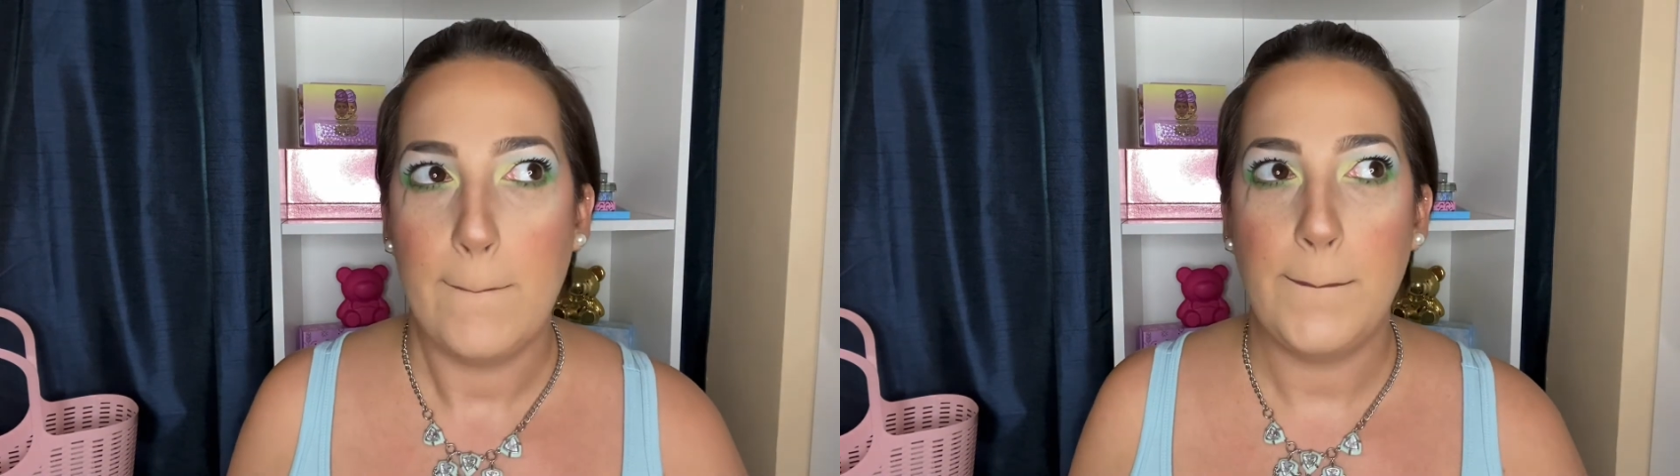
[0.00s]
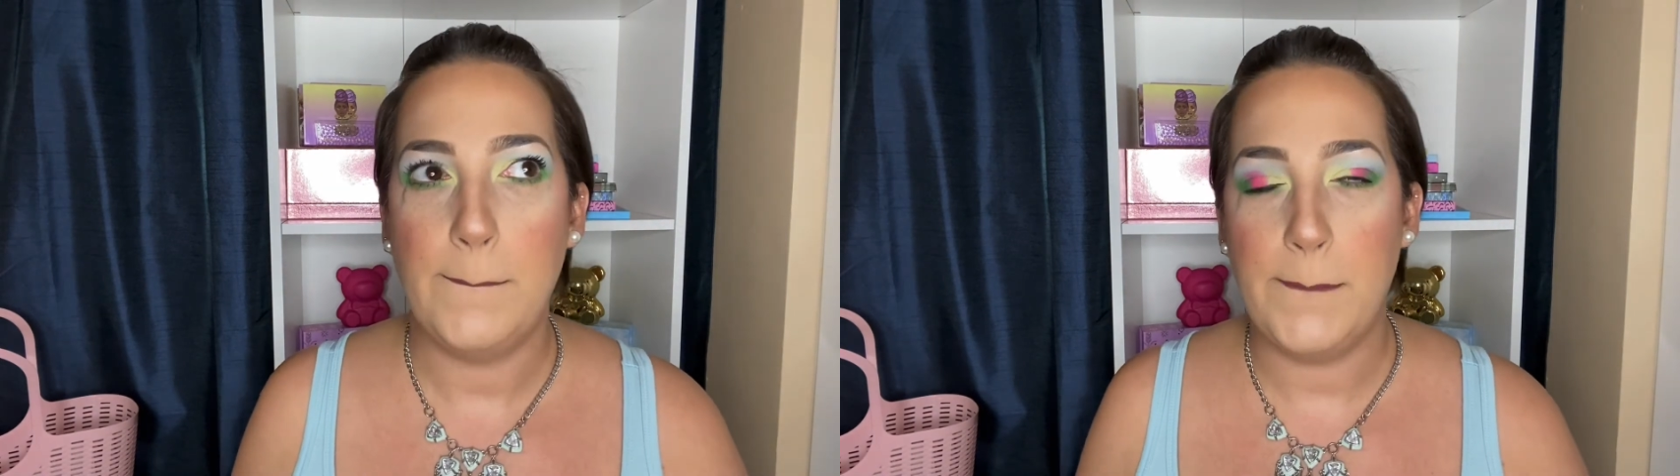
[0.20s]

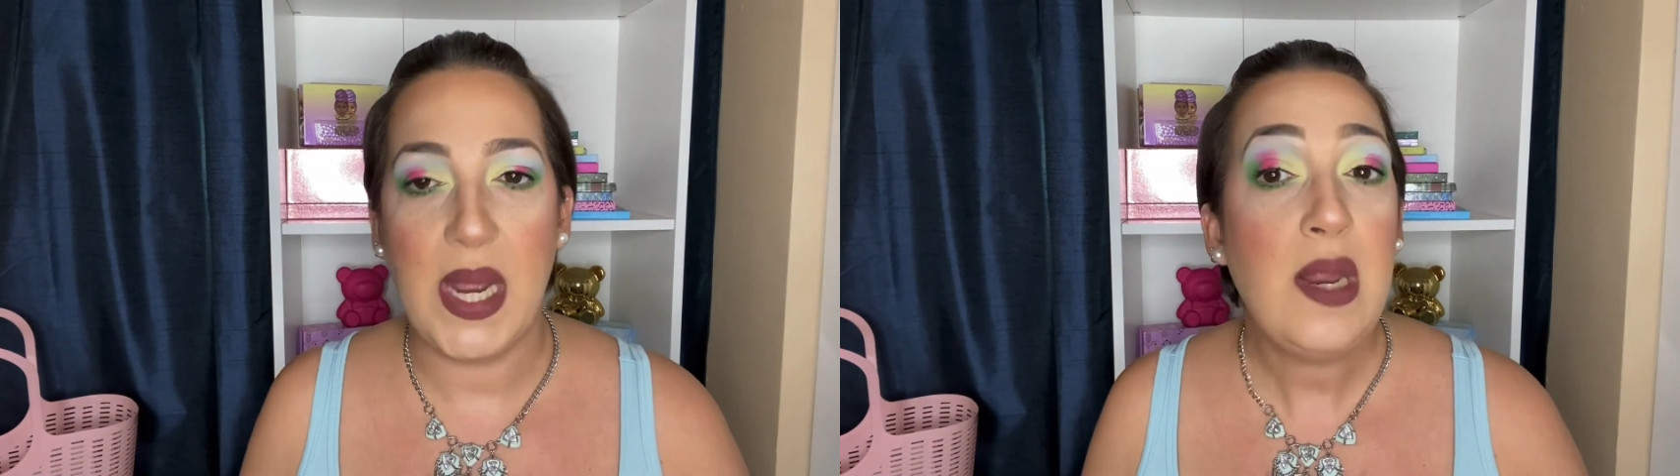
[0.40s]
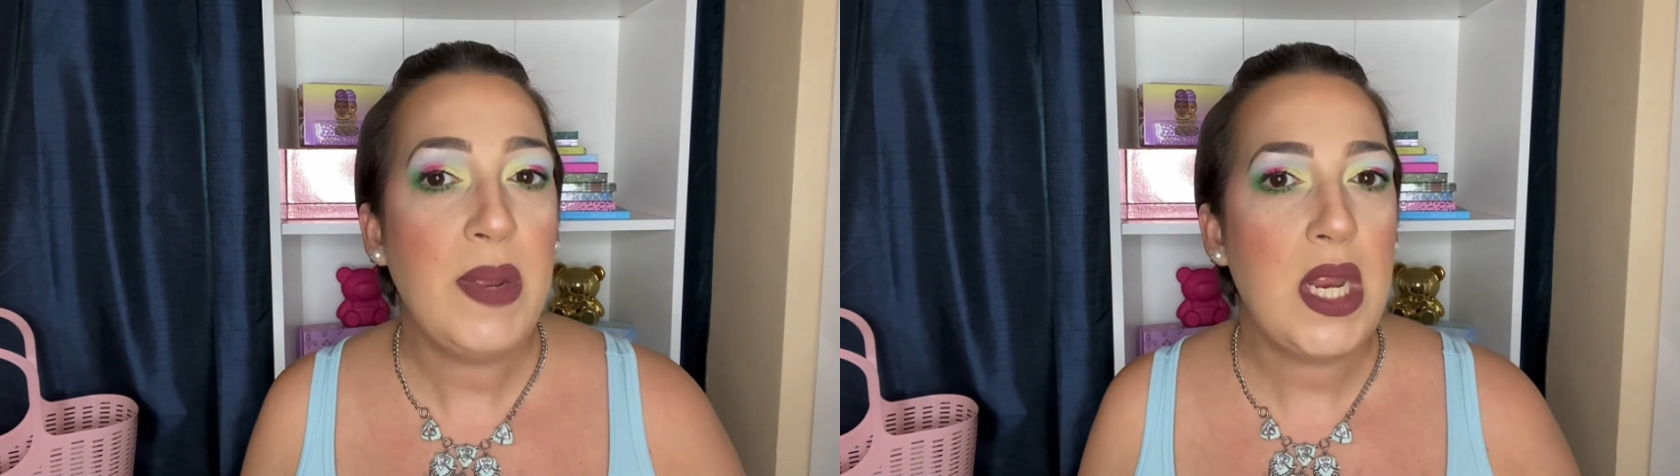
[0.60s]

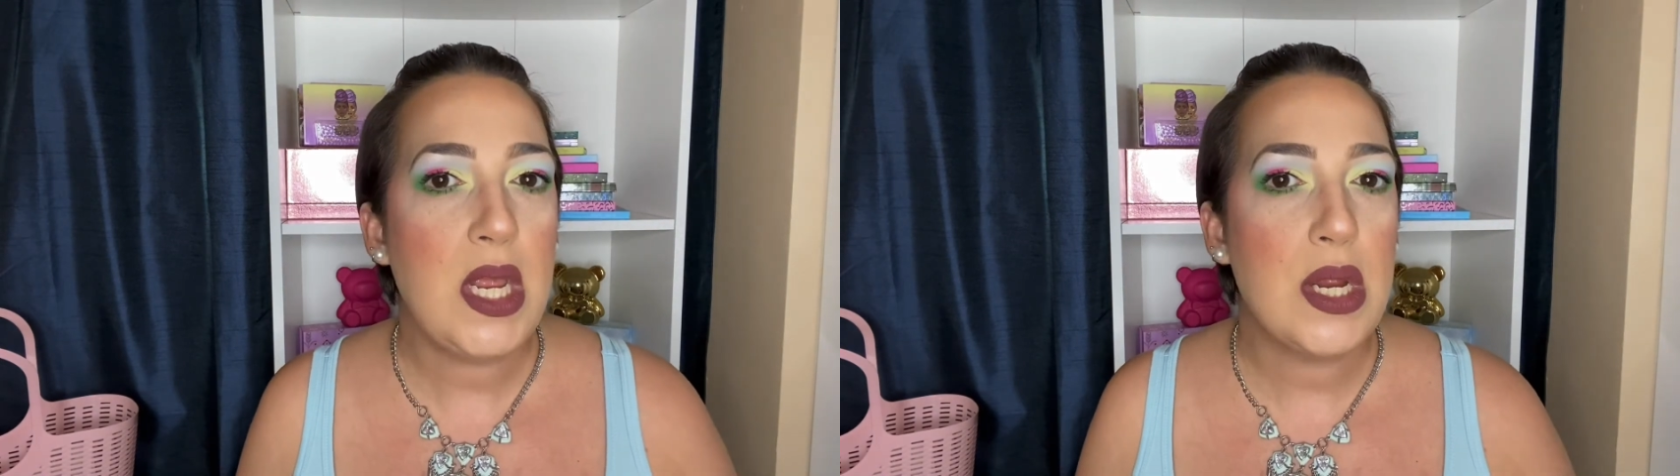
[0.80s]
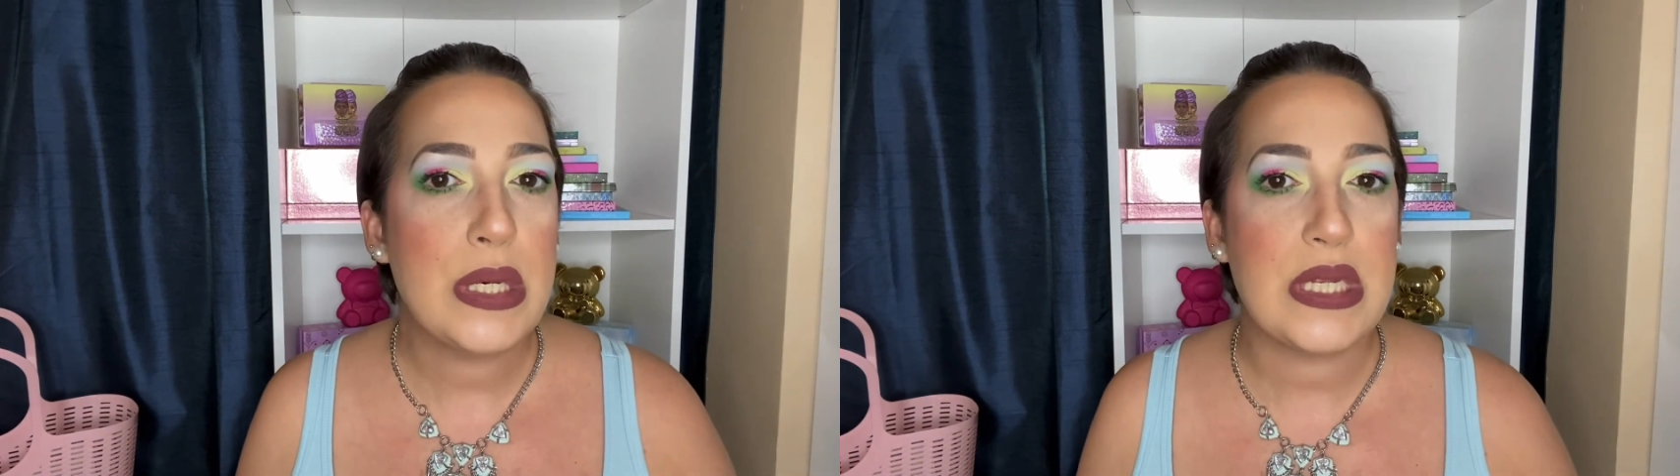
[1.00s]
many, many
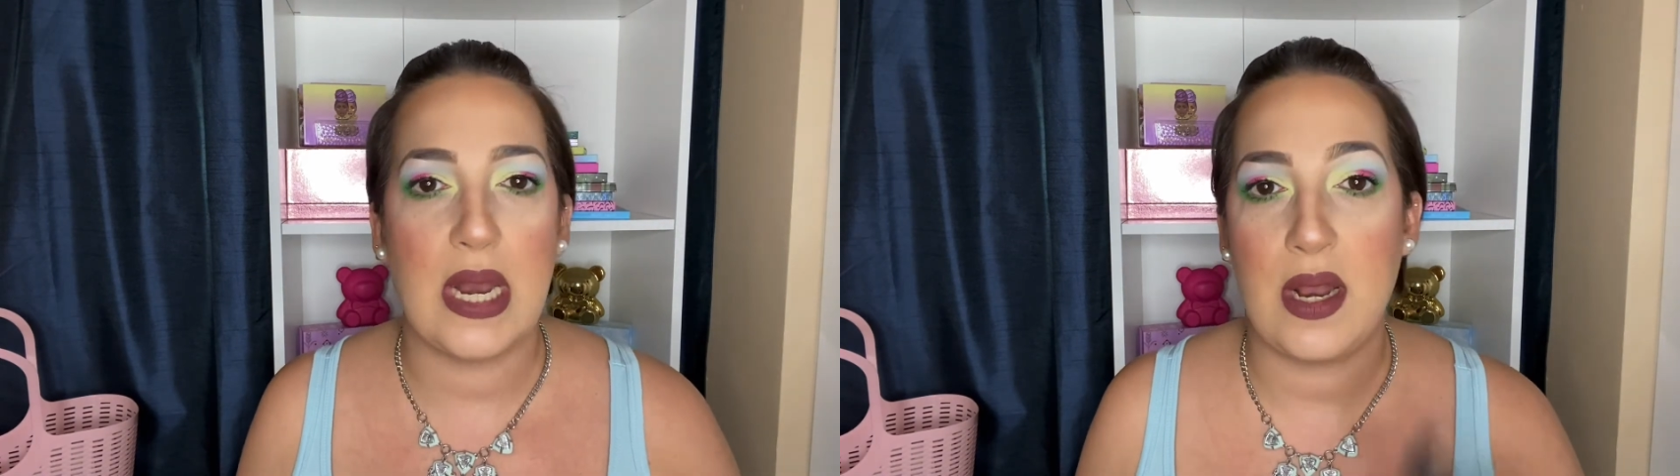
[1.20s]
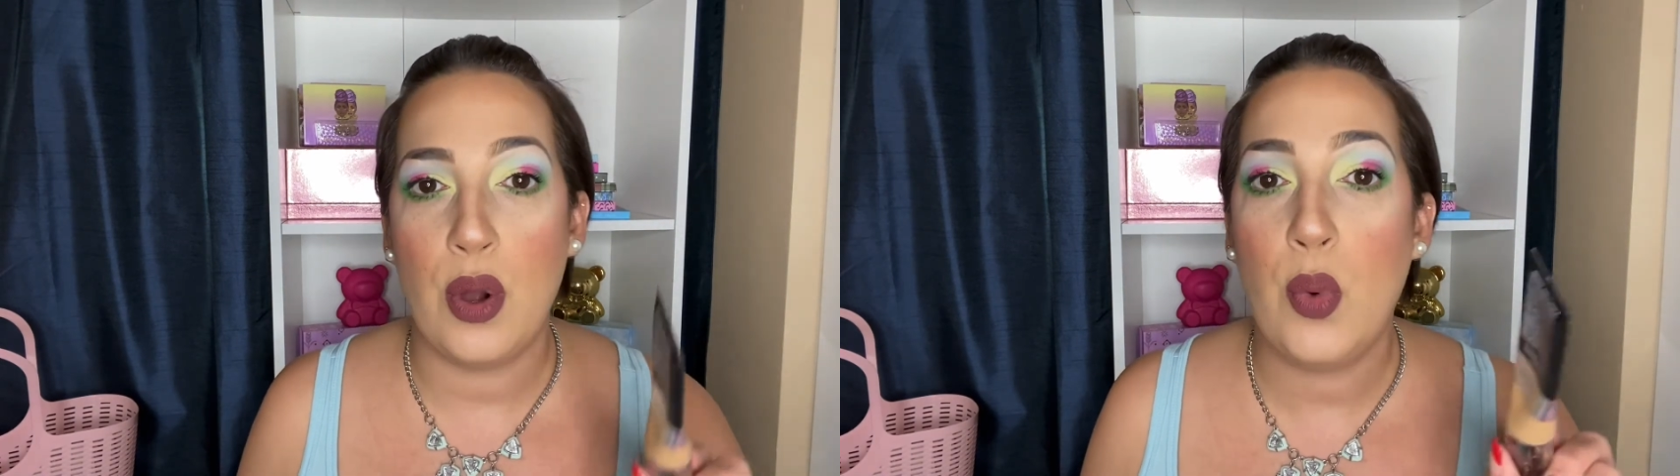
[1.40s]
years
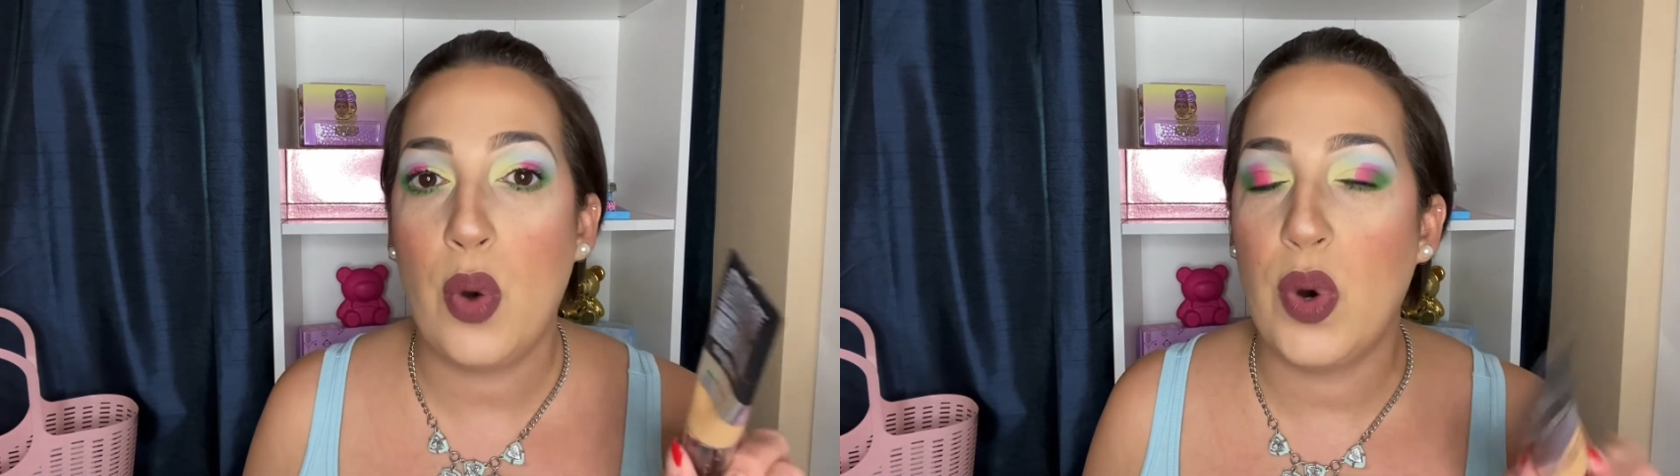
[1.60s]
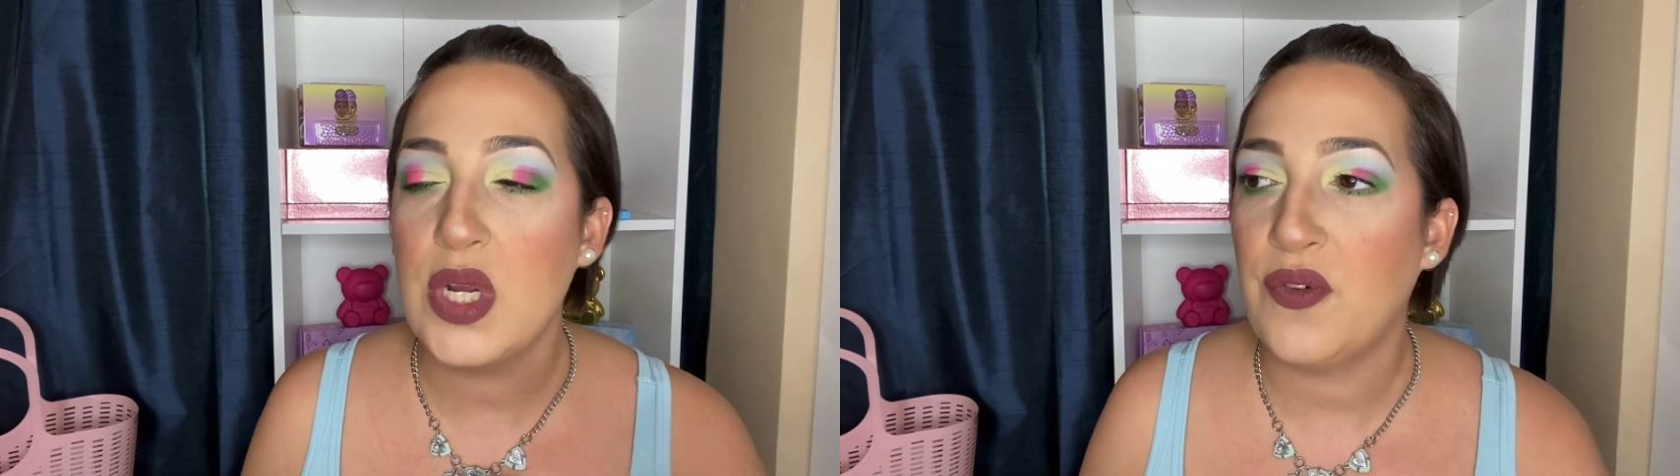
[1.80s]
and I know
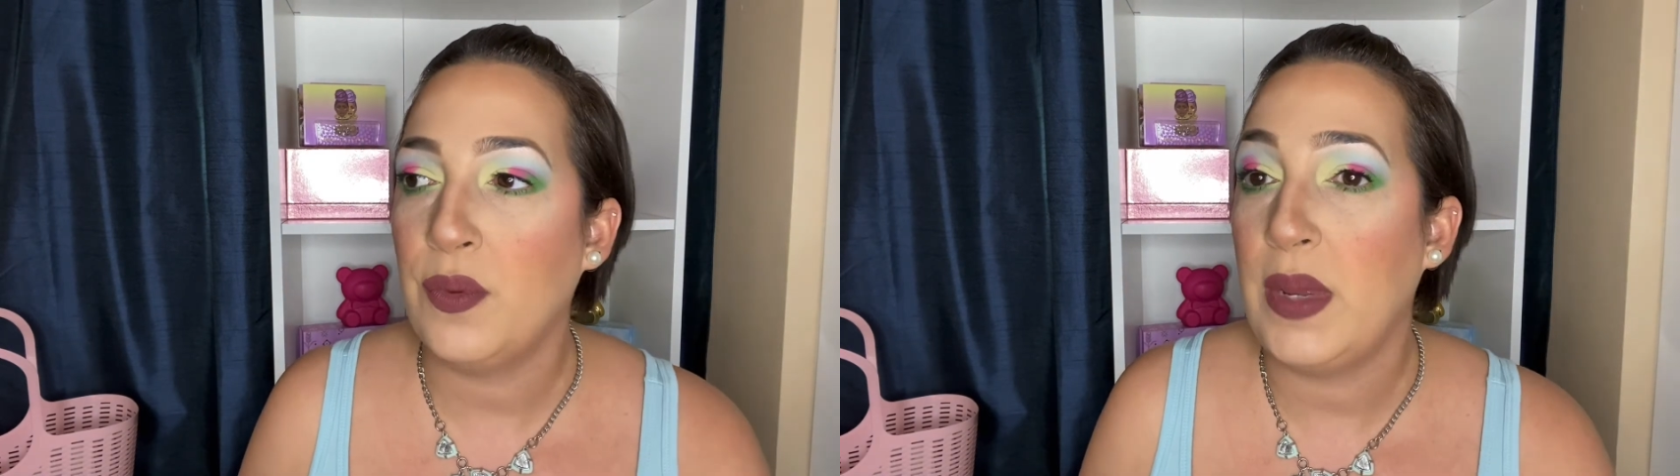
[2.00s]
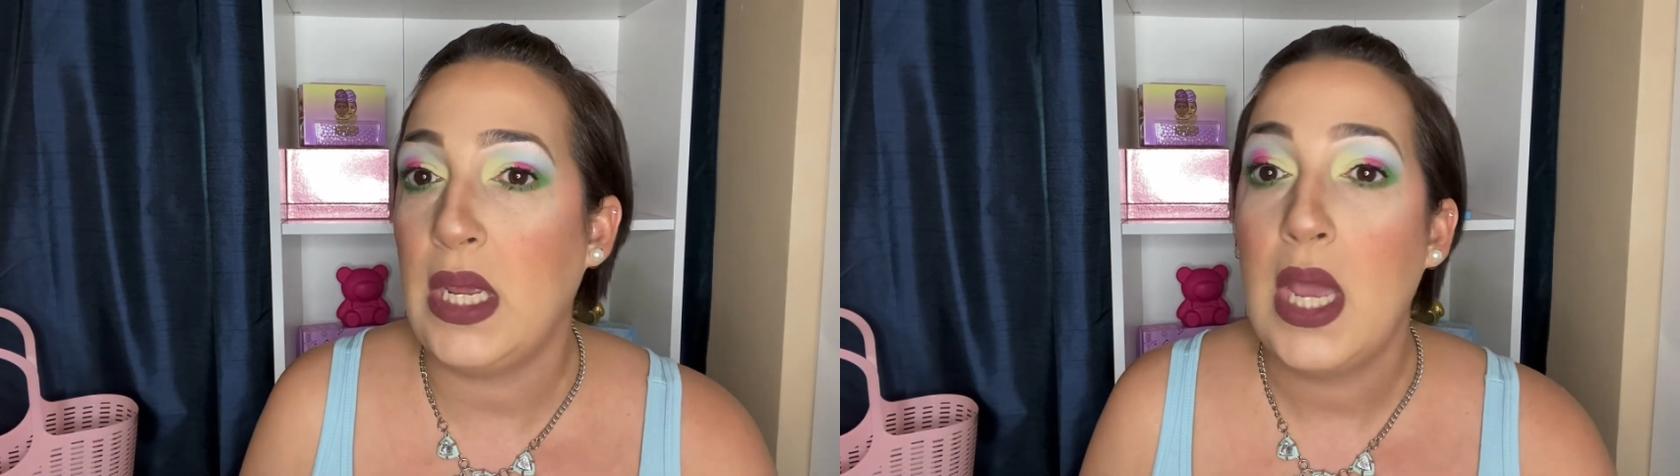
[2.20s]
what works
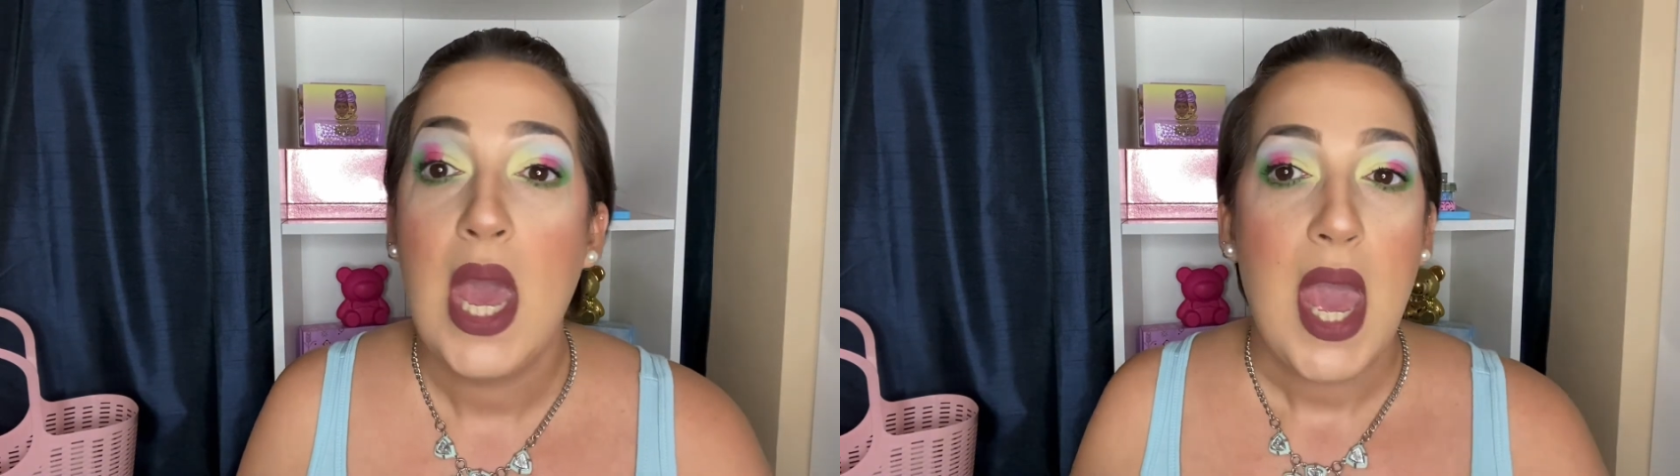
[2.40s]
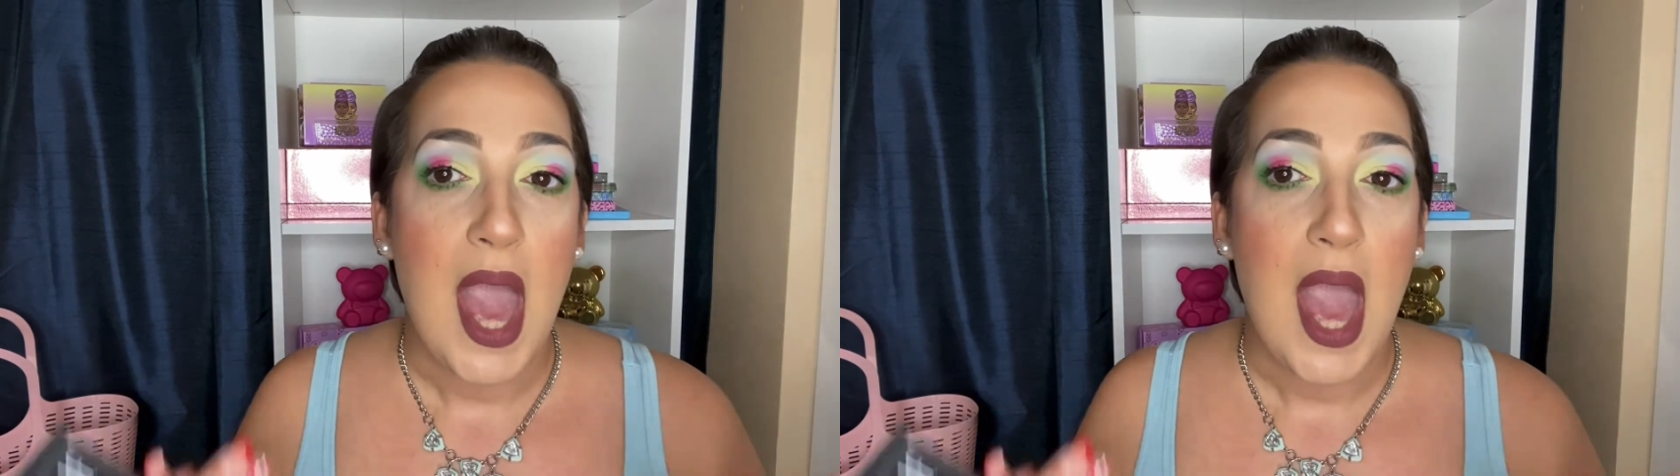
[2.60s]
for me